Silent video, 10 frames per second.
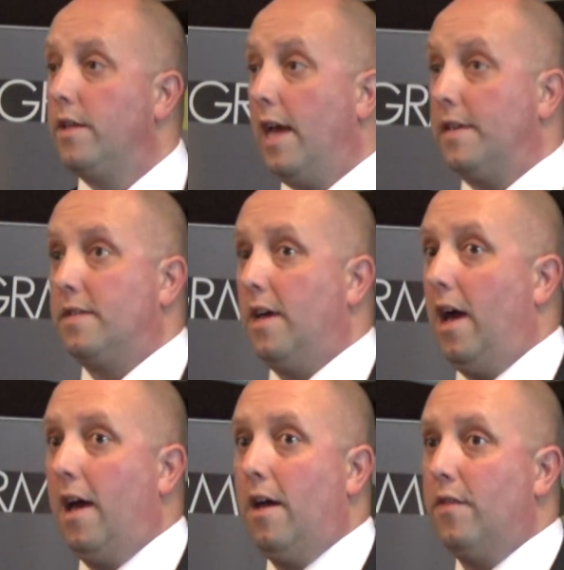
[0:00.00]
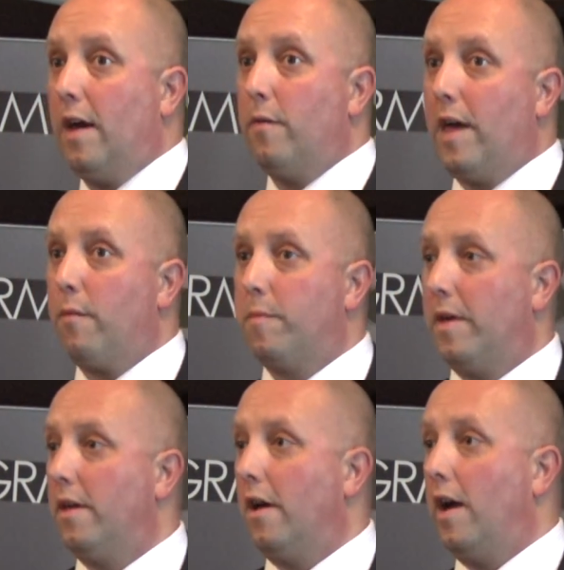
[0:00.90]
yes, that would
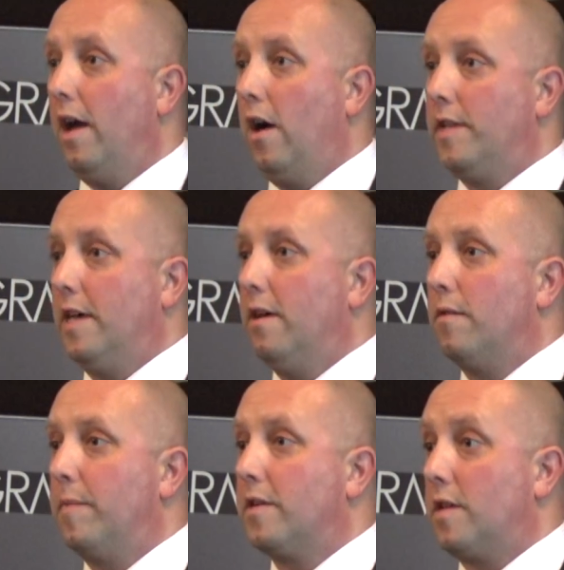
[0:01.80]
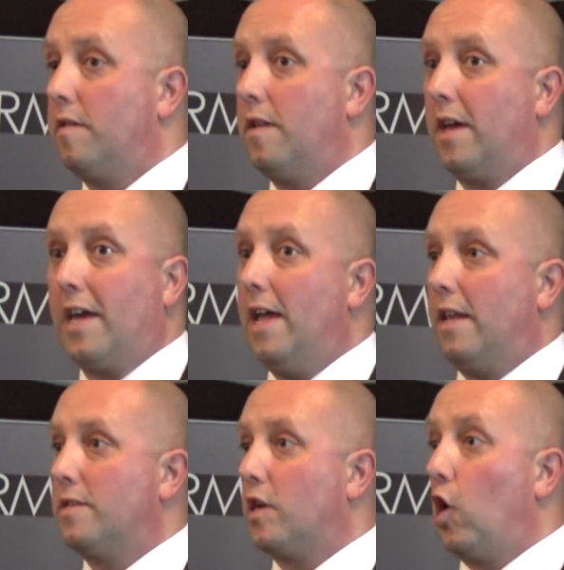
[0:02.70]
be ideal, because
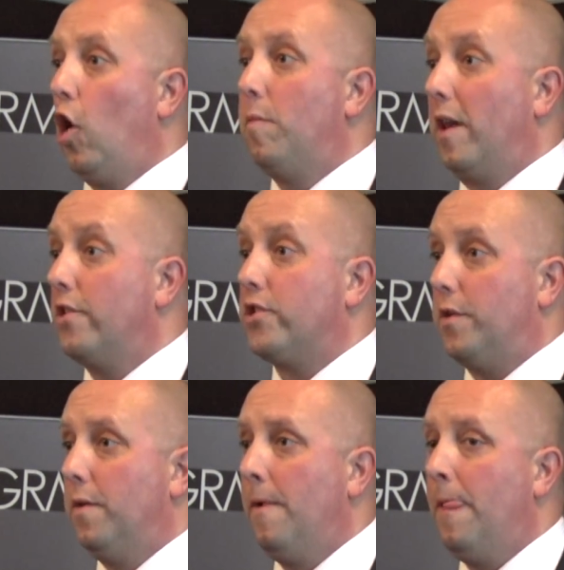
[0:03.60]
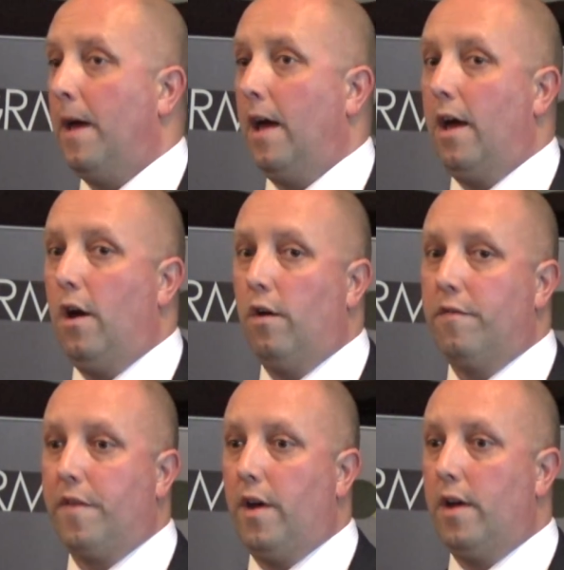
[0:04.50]
again, it's a global issue
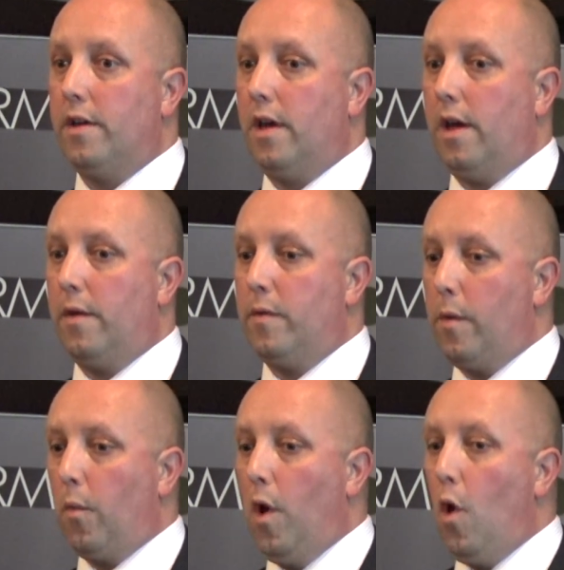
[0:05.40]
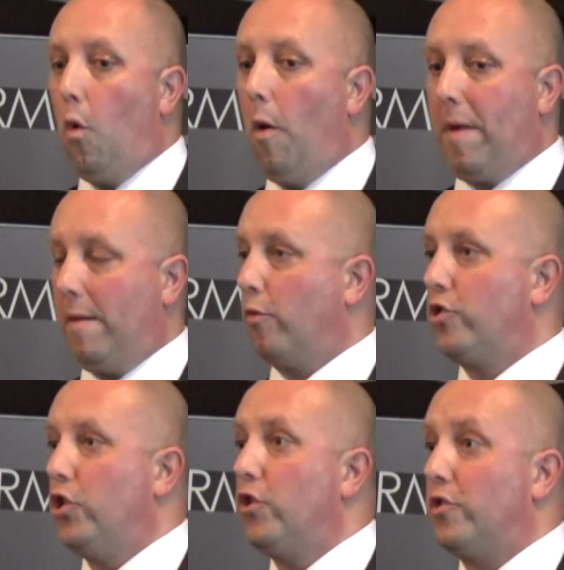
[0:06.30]
of what people
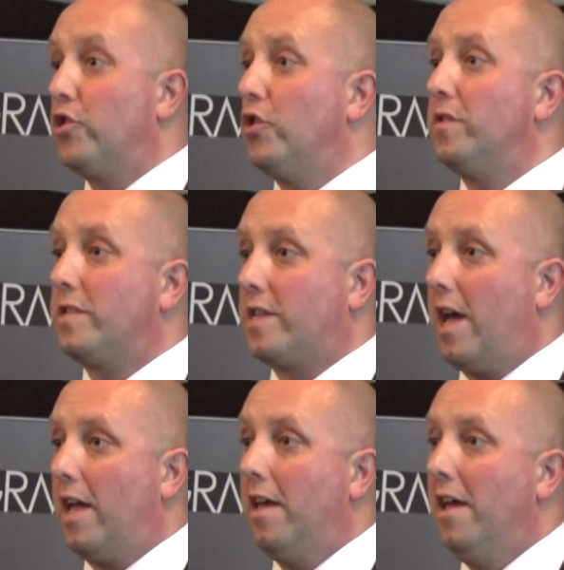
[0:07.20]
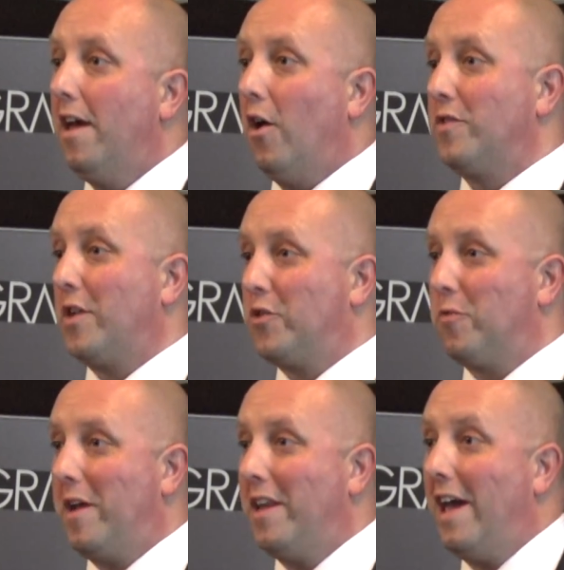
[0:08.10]
should and shouldn't say on
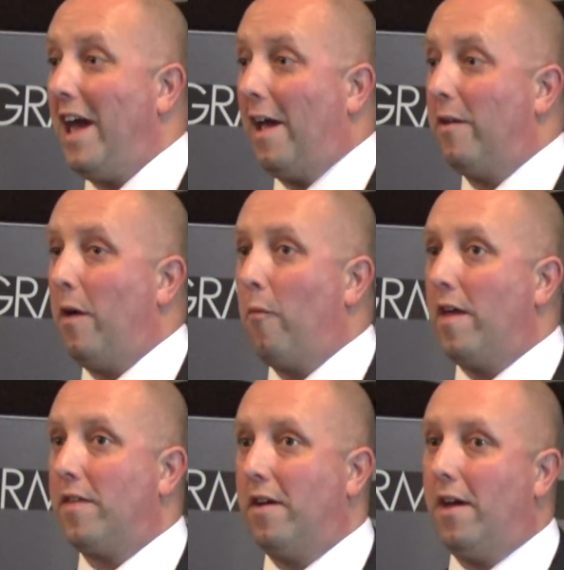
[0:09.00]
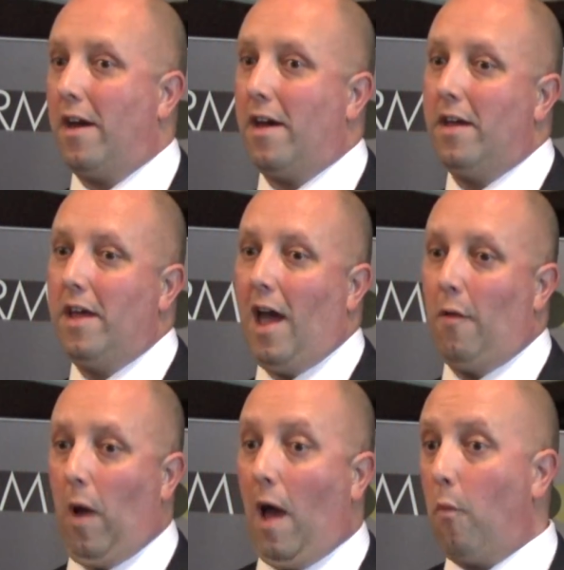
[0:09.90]
social media, and whether
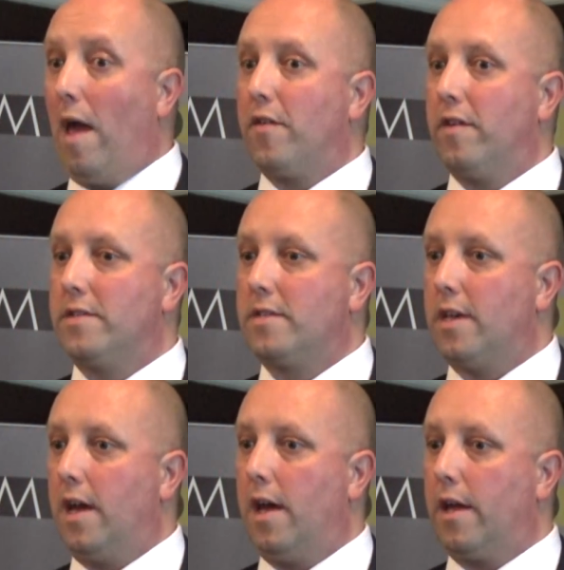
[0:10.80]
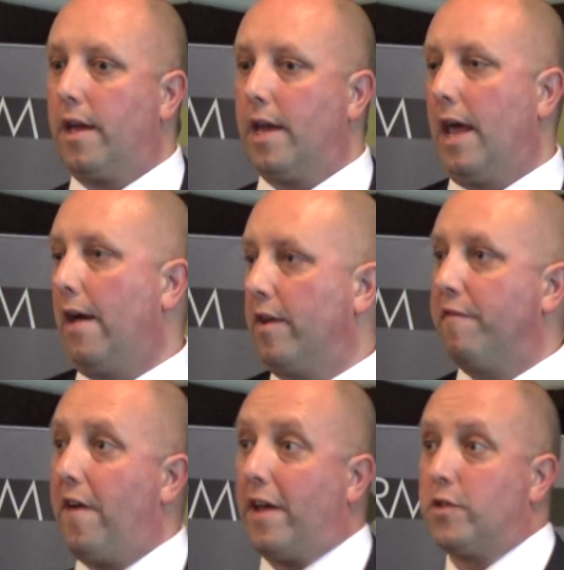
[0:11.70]
it's can have an
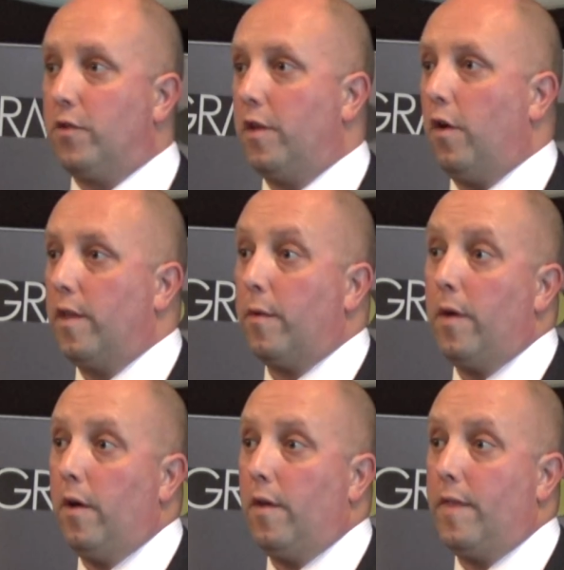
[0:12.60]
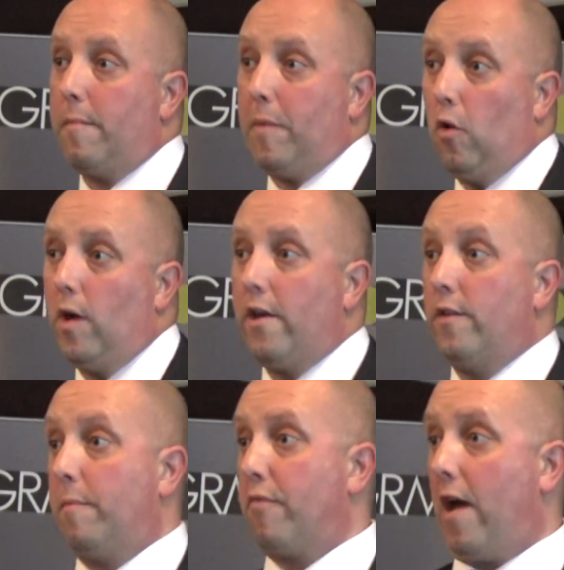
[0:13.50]
effect on the
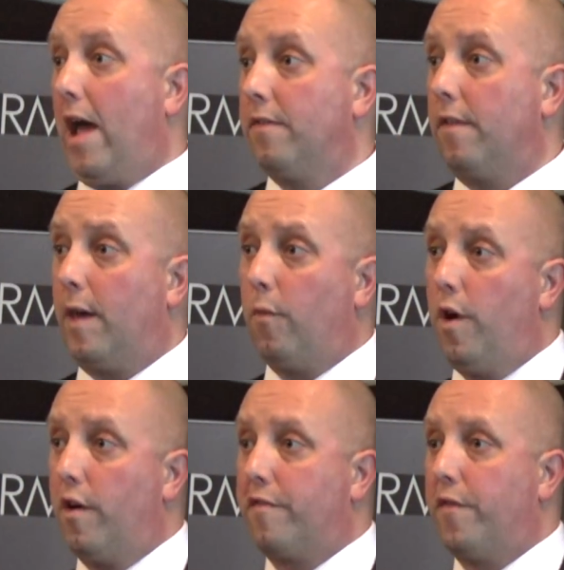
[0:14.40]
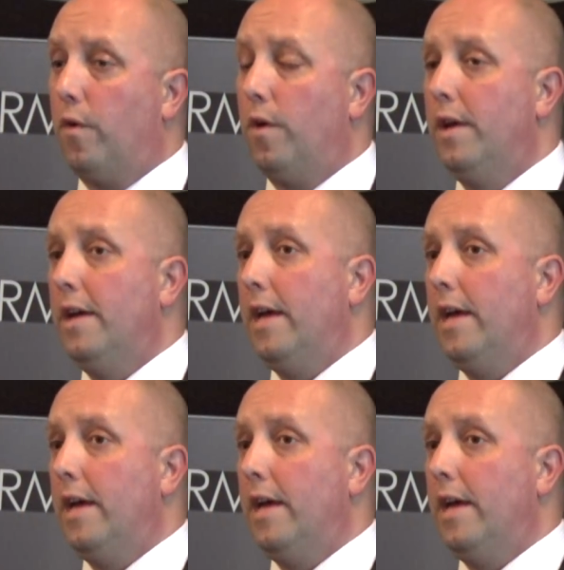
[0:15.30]
employer and the brand that they work for.